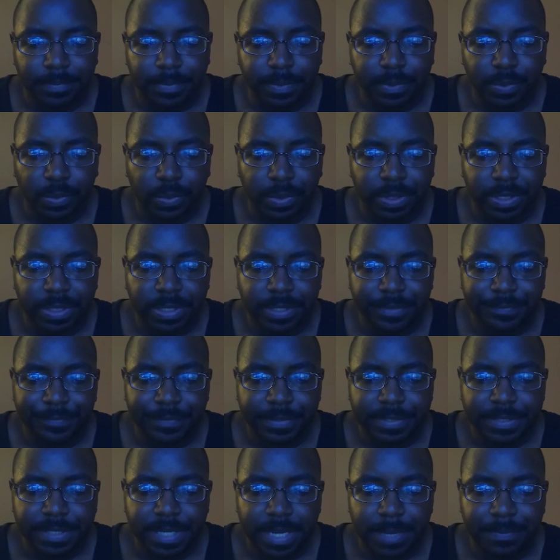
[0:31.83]
three
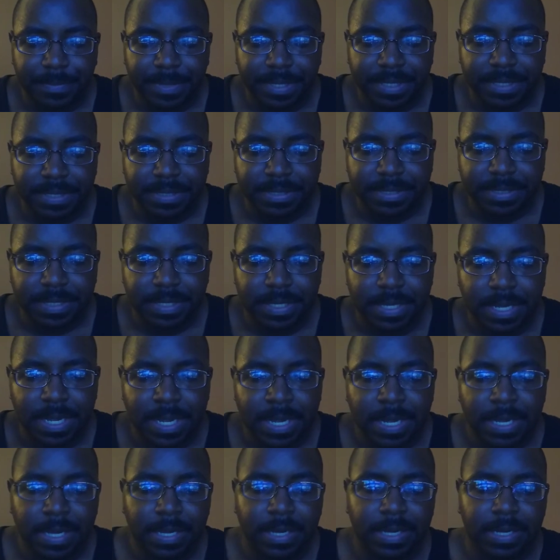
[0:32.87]
different topics.
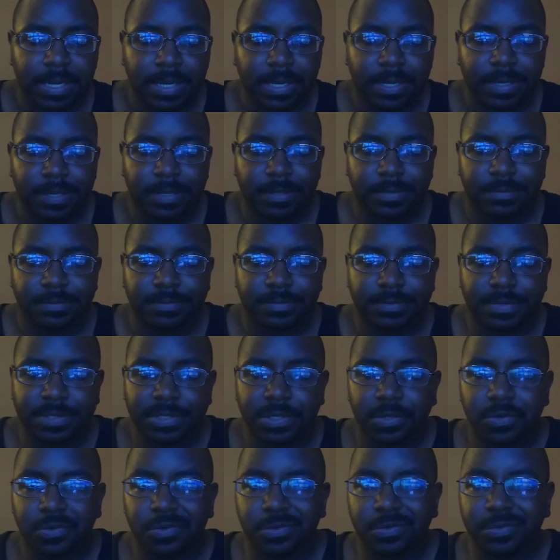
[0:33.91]

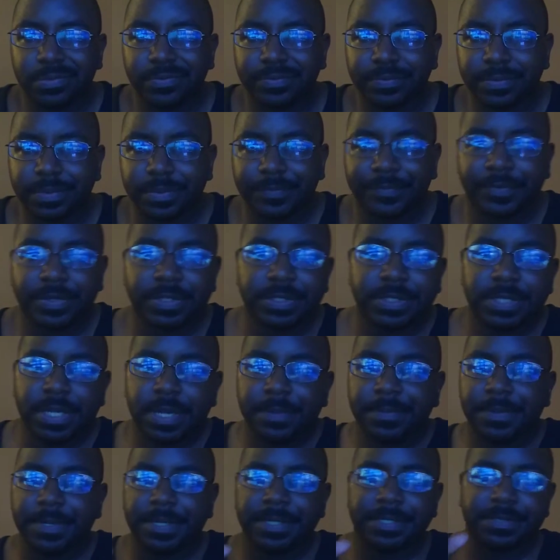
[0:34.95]
So the first
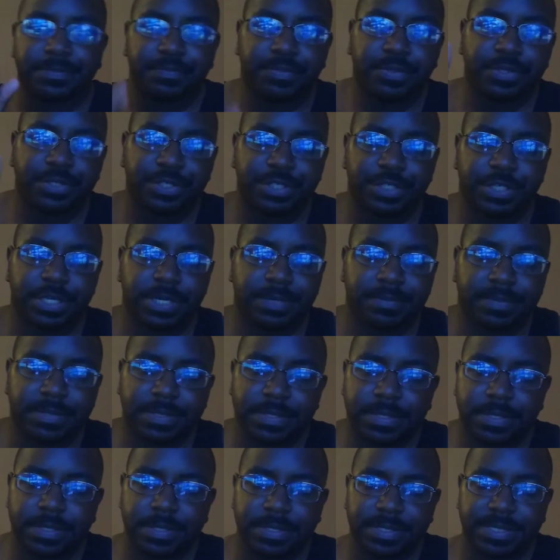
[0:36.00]
topic is
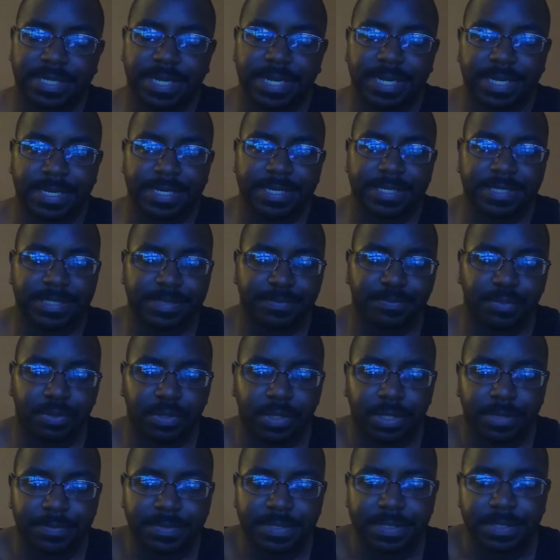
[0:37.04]
push-ups, second is
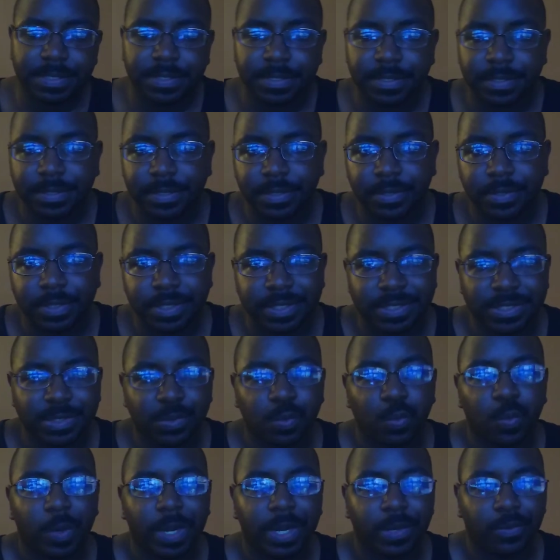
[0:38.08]
pull-ups, and the third is
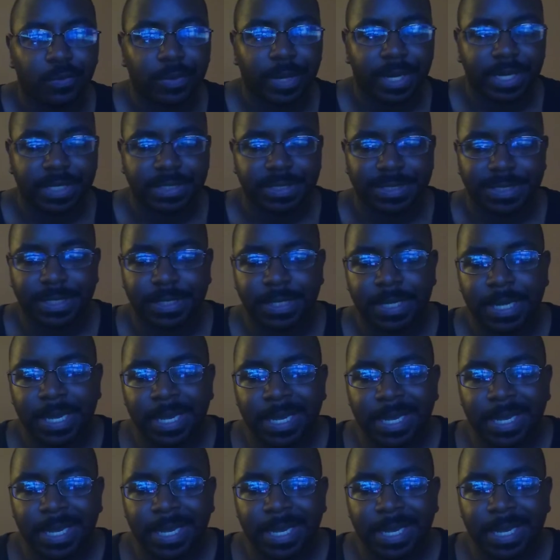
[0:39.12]
weight ranging.